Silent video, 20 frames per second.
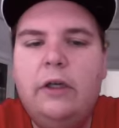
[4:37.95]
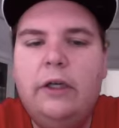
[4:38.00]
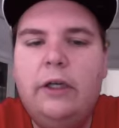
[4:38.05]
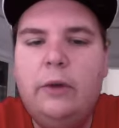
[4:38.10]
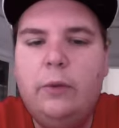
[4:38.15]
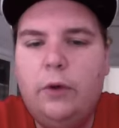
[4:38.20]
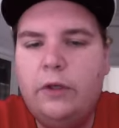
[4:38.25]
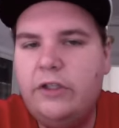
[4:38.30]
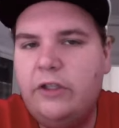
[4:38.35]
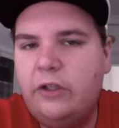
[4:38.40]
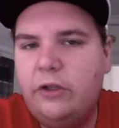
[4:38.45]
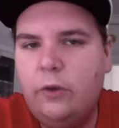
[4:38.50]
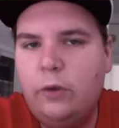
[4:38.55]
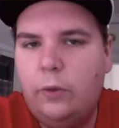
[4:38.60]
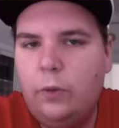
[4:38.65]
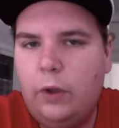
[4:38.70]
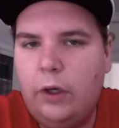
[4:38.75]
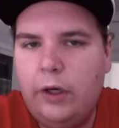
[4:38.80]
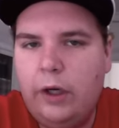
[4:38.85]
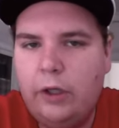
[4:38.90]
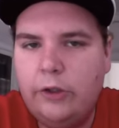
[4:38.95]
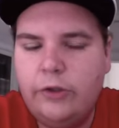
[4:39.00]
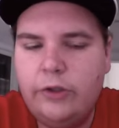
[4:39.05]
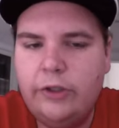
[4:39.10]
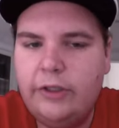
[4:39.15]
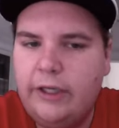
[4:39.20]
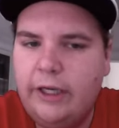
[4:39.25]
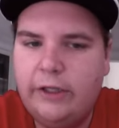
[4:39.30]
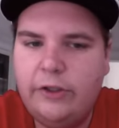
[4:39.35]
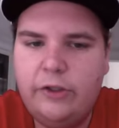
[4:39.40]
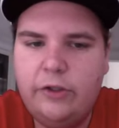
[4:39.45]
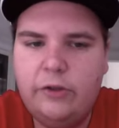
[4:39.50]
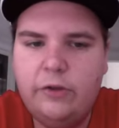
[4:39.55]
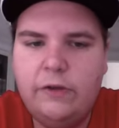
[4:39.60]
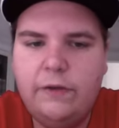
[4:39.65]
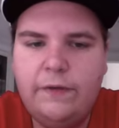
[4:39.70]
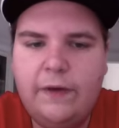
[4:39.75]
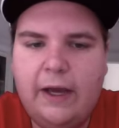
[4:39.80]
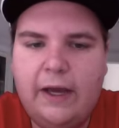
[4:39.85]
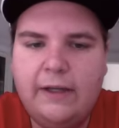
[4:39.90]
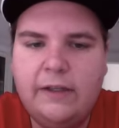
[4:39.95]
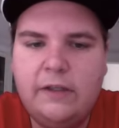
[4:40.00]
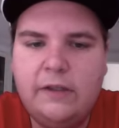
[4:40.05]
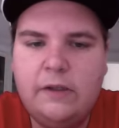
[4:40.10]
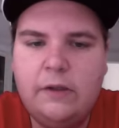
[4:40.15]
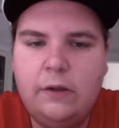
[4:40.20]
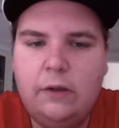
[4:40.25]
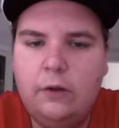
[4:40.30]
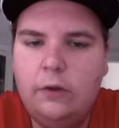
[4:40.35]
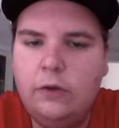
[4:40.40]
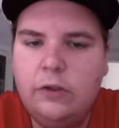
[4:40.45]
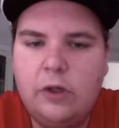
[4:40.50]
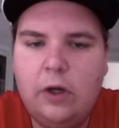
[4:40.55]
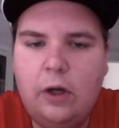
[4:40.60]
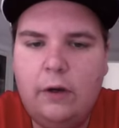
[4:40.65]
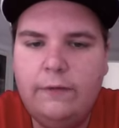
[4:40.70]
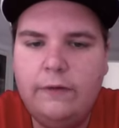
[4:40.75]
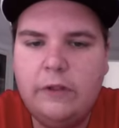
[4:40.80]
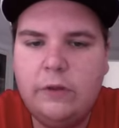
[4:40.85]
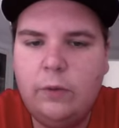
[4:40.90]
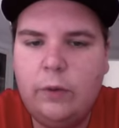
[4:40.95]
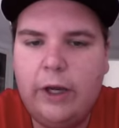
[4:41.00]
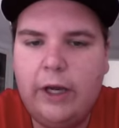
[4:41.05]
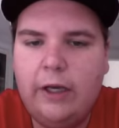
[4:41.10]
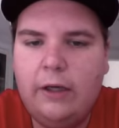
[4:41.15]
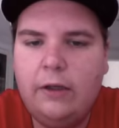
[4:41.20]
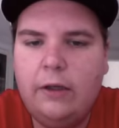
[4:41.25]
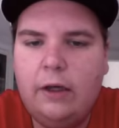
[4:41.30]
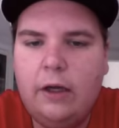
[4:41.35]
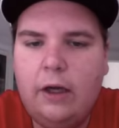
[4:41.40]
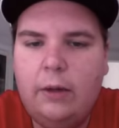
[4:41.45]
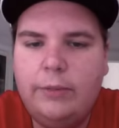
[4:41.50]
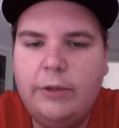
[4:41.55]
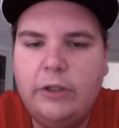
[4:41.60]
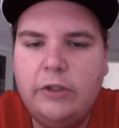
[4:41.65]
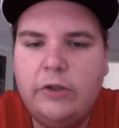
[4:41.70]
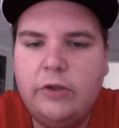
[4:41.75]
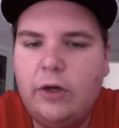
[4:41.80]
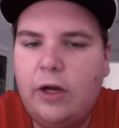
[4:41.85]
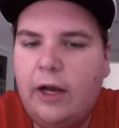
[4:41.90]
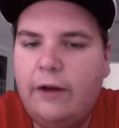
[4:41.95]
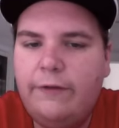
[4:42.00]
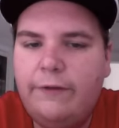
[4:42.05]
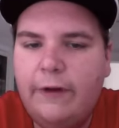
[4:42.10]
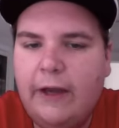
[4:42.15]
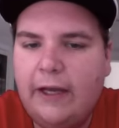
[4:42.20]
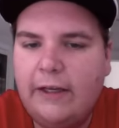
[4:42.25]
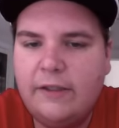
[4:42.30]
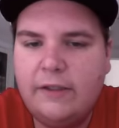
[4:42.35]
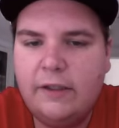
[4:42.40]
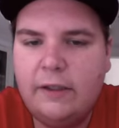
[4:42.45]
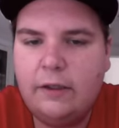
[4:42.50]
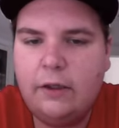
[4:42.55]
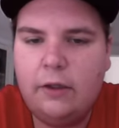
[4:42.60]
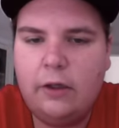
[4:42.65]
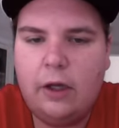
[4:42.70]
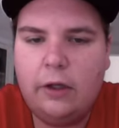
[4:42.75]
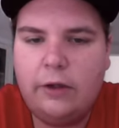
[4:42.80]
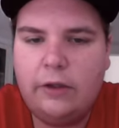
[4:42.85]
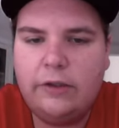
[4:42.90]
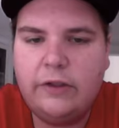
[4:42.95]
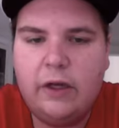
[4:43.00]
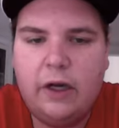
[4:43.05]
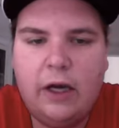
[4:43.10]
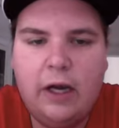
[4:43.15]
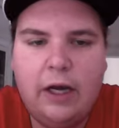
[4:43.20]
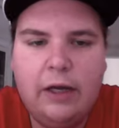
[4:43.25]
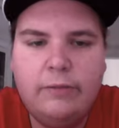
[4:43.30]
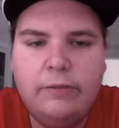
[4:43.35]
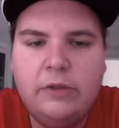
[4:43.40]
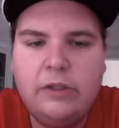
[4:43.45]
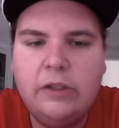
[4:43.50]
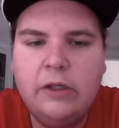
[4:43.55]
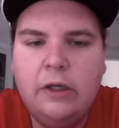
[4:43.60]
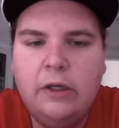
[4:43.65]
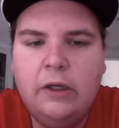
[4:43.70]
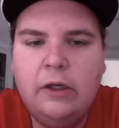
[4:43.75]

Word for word: He wants to do a 100 day juice fast to lose all of his weight. Um, he's tried fasting other times.